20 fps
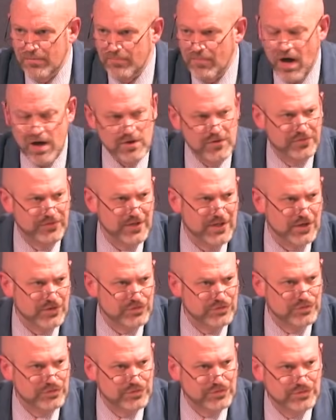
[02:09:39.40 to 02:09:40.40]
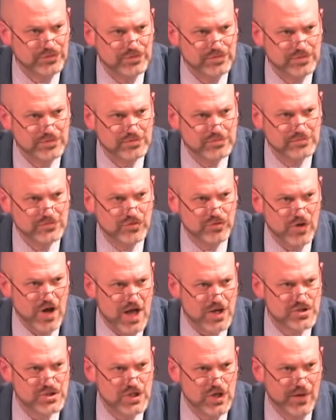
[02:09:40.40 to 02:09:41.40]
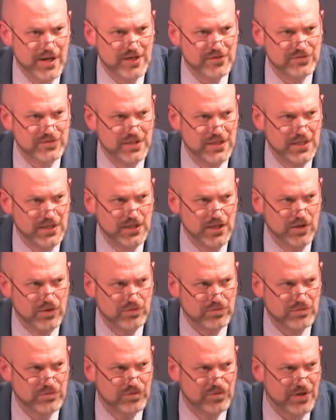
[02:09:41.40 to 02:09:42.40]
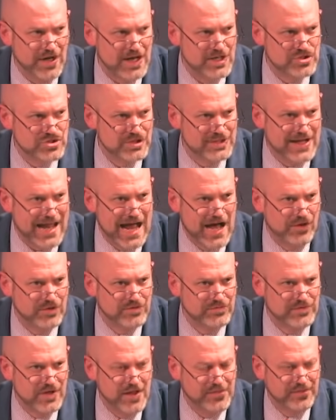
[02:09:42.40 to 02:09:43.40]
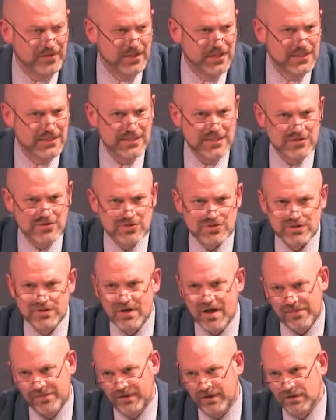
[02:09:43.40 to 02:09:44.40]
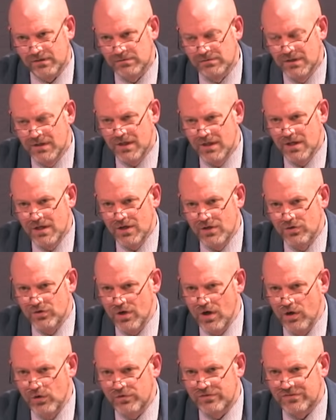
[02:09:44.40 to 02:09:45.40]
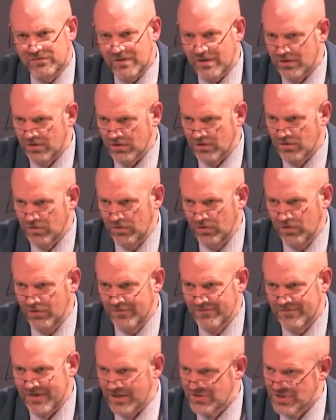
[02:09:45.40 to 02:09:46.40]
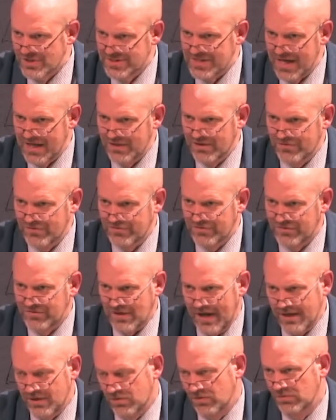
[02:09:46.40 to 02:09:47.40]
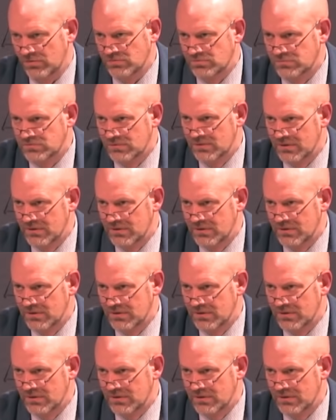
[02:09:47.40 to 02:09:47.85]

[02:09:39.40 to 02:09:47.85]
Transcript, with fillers: monotheists, creatio ex nihilo, creation out of nothing and into nothing. No cyclical vegetative cycle.